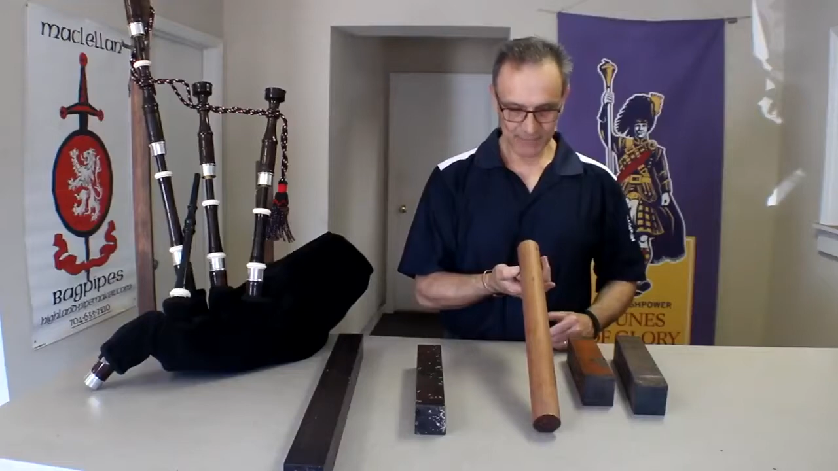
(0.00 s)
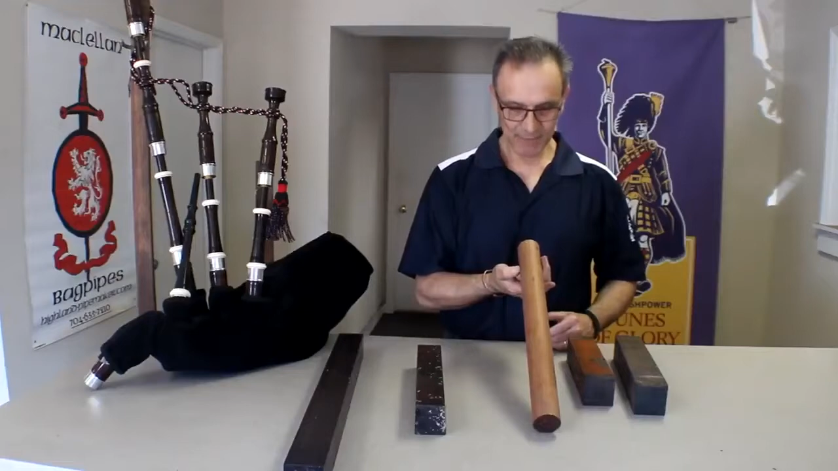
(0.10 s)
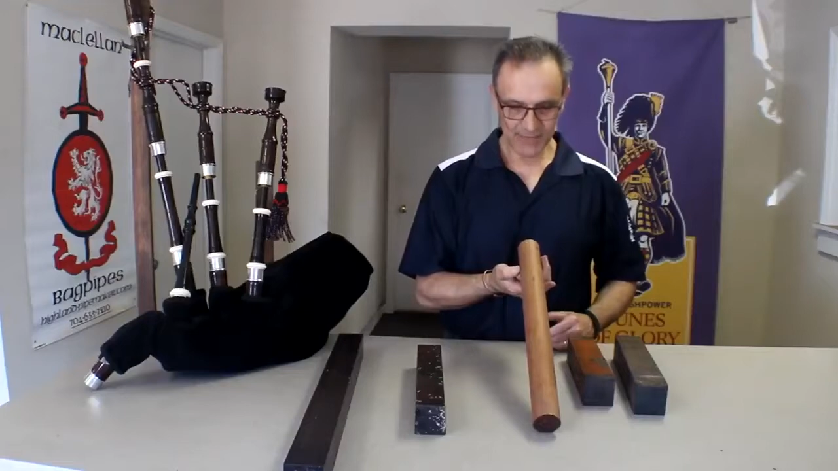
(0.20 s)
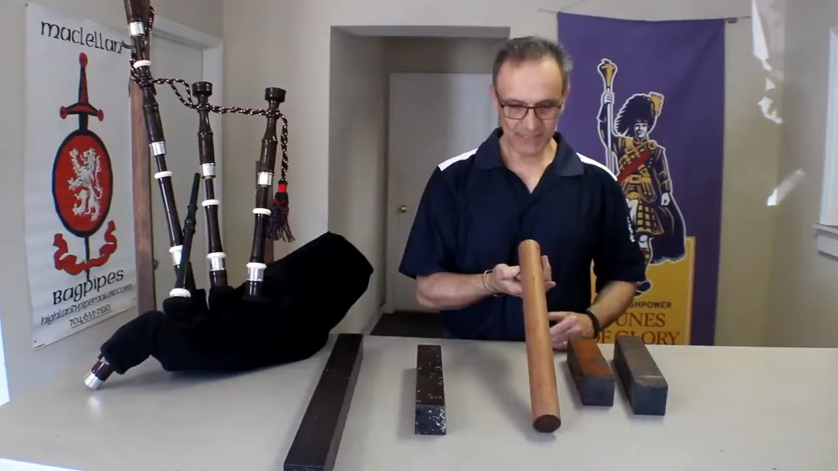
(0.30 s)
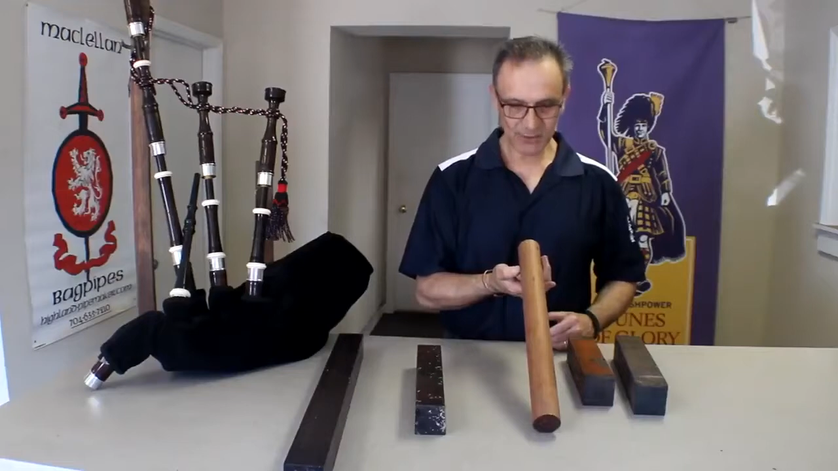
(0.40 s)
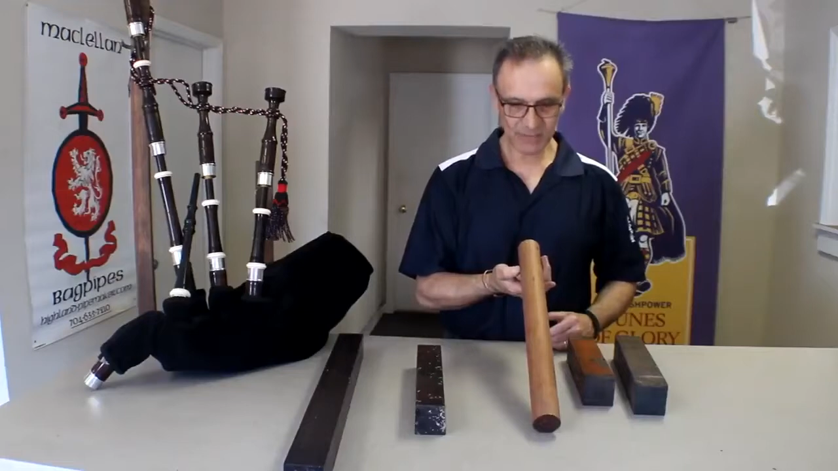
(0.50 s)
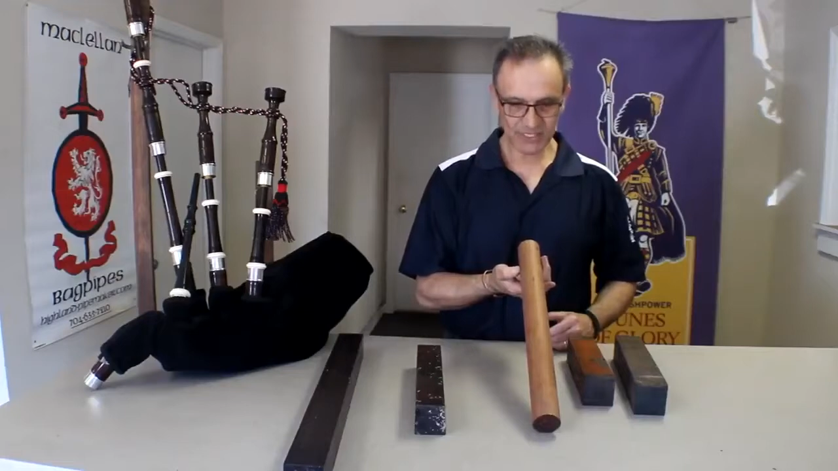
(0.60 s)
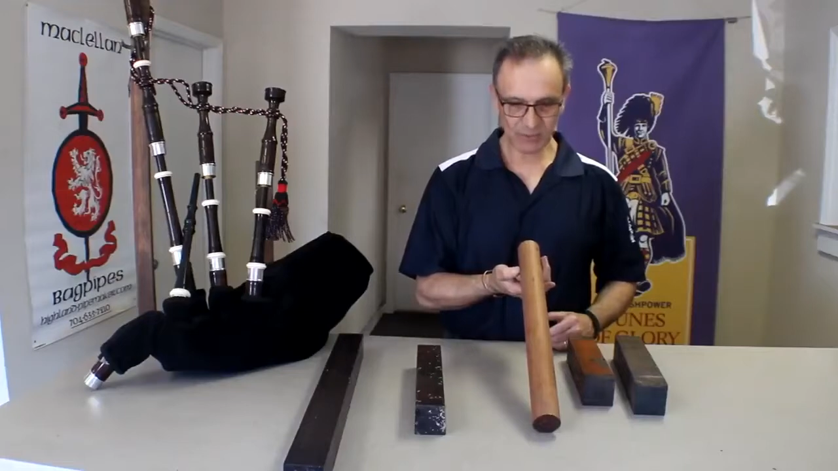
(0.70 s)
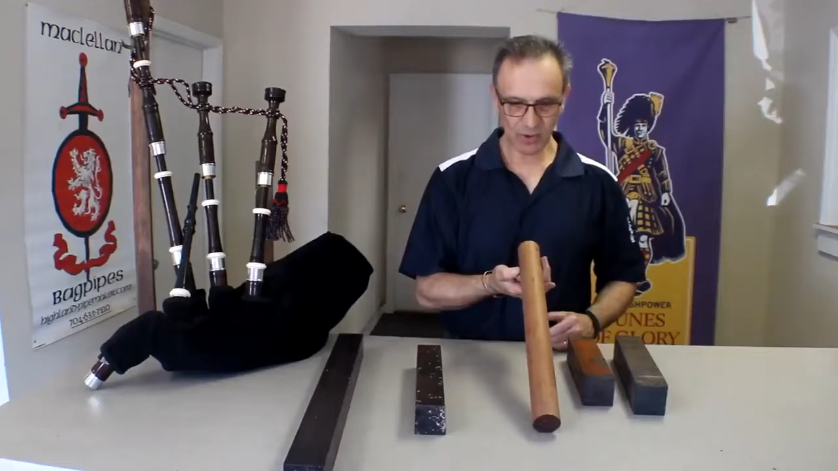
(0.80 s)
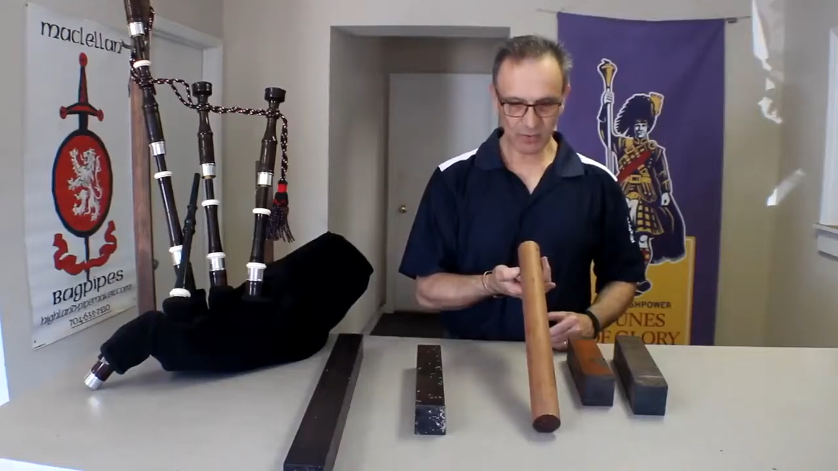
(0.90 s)
May not be
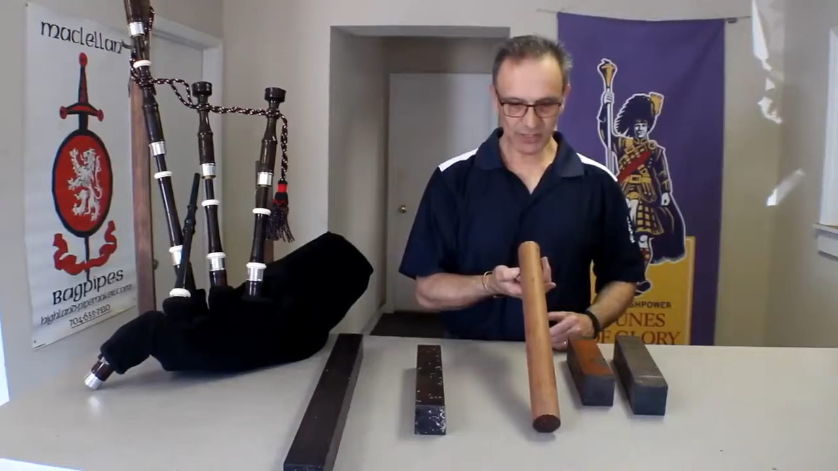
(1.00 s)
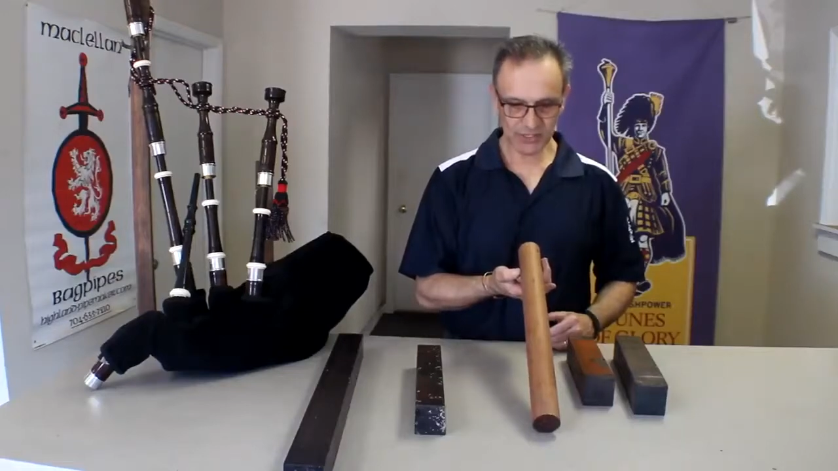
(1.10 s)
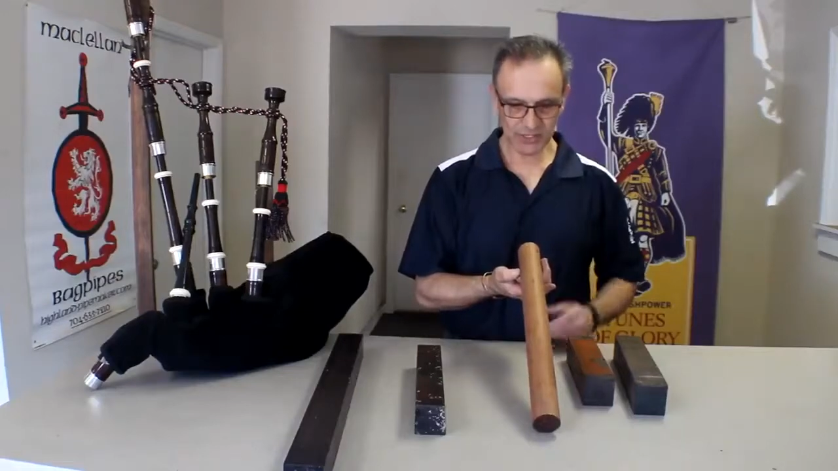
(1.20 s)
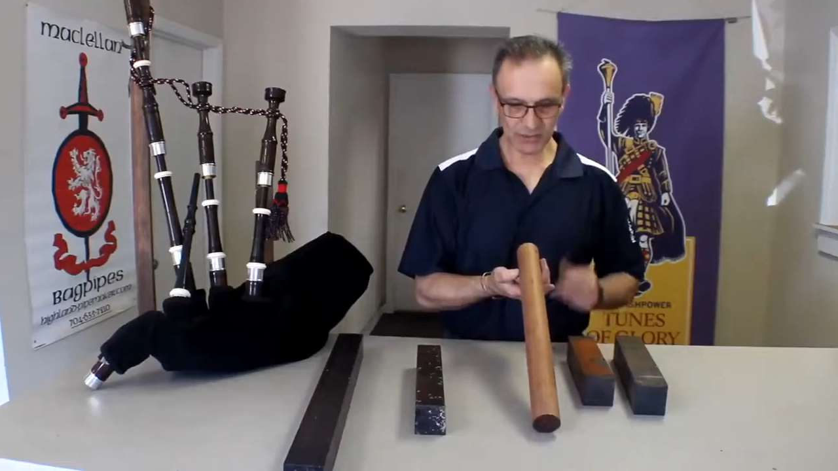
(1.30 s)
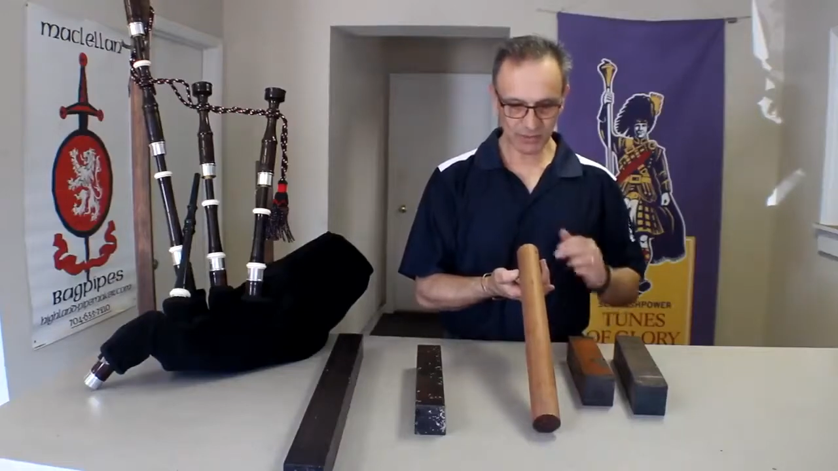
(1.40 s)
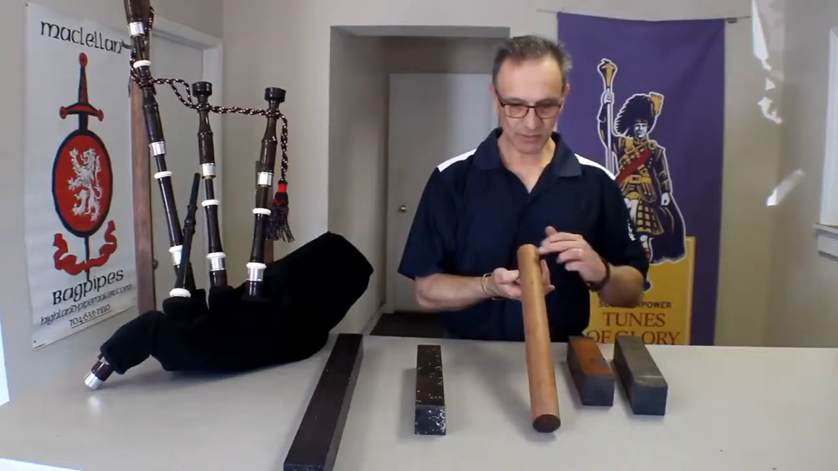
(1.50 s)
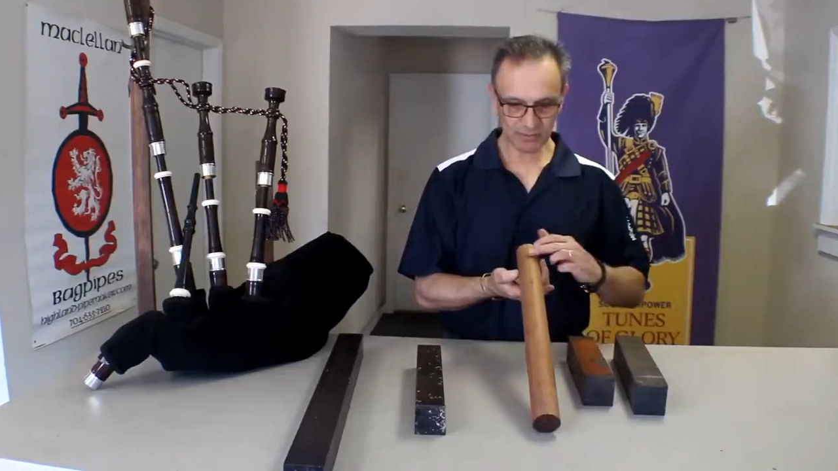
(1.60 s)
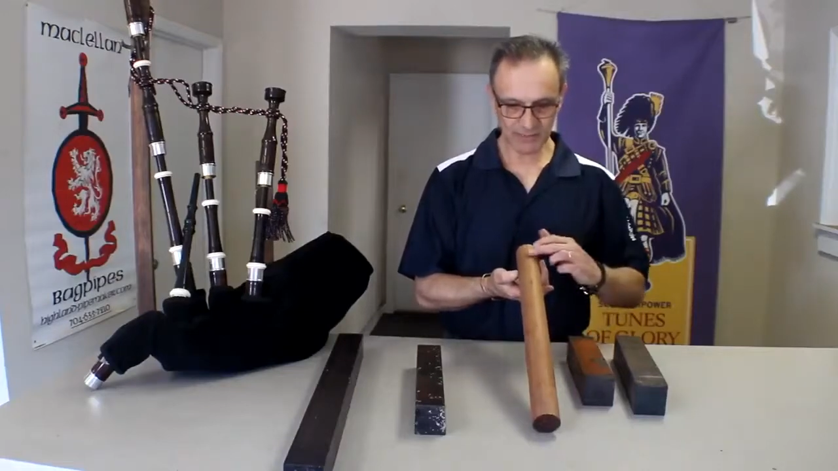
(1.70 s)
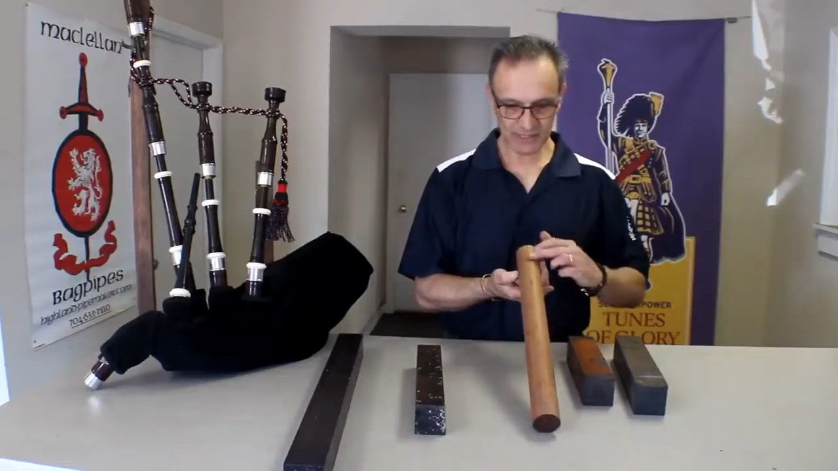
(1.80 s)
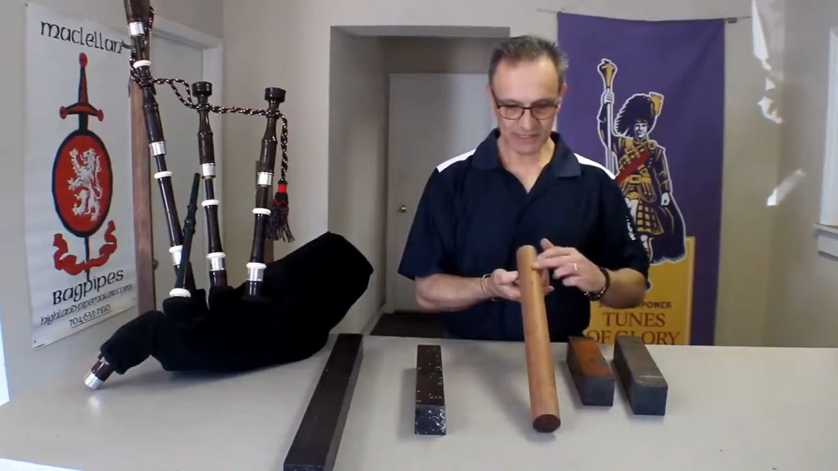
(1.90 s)
as popular
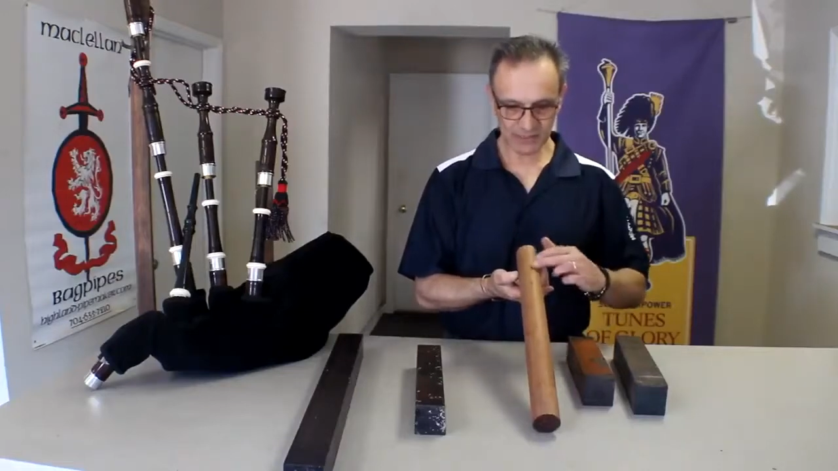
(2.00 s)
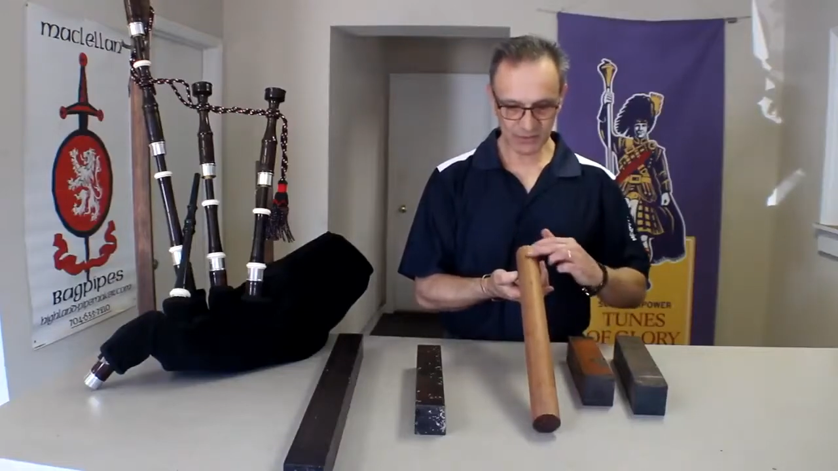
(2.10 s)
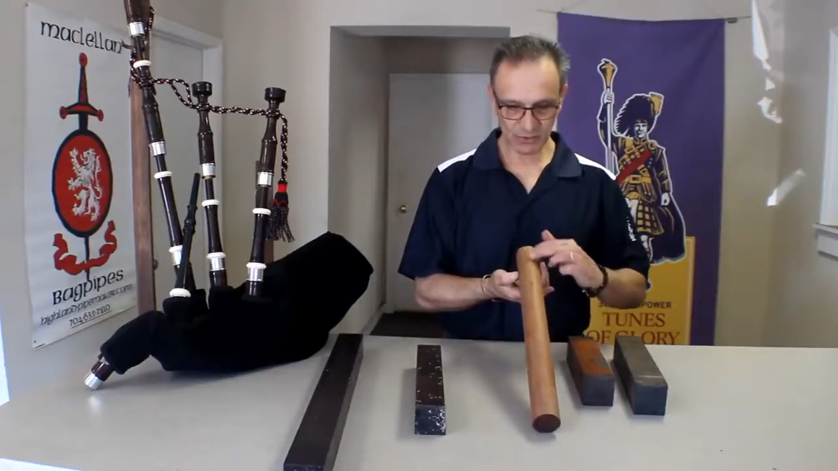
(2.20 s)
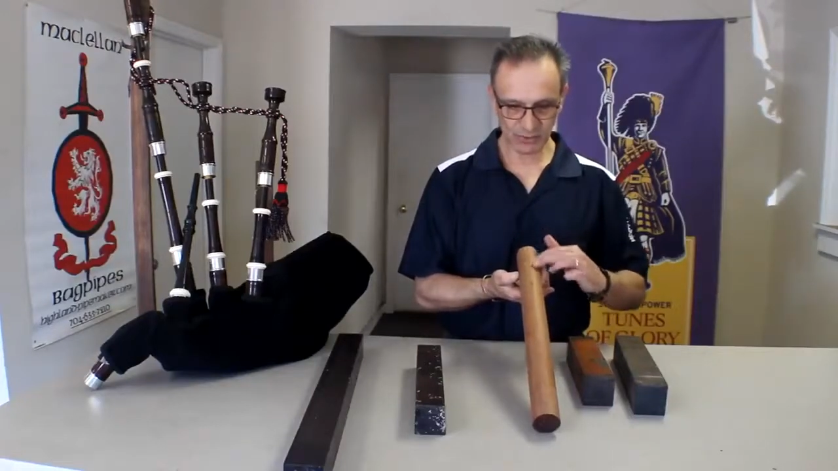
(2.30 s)
as the other two,